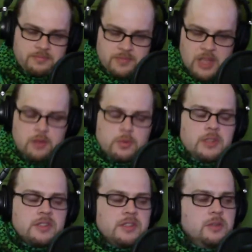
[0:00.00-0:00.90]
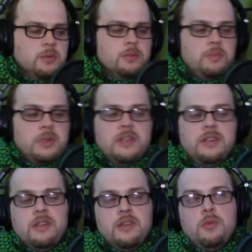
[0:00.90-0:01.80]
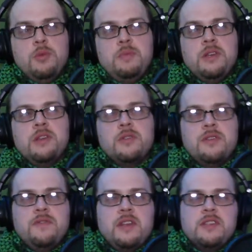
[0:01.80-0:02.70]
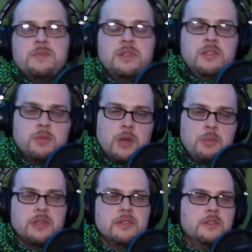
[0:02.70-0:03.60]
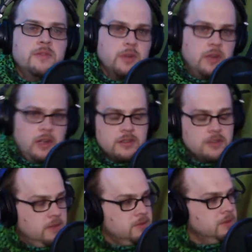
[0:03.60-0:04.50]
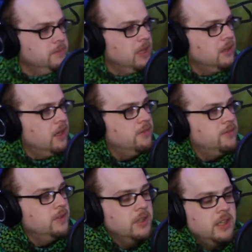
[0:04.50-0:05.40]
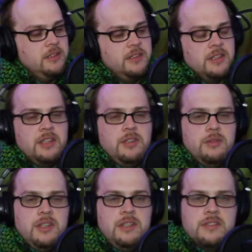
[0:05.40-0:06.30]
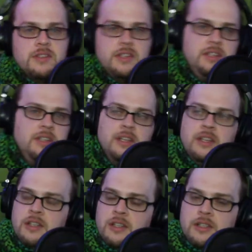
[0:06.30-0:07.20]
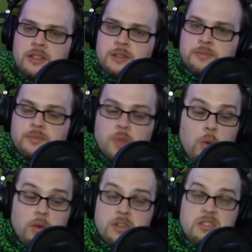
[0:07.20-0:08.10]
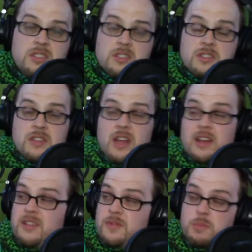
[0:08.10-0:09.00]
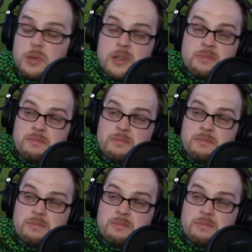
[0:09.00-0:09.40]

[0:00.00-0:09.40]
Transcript: in real steel world, but it would be another advancement in replicas for airsoft. I feel, and like you could easily, or you could just not even put a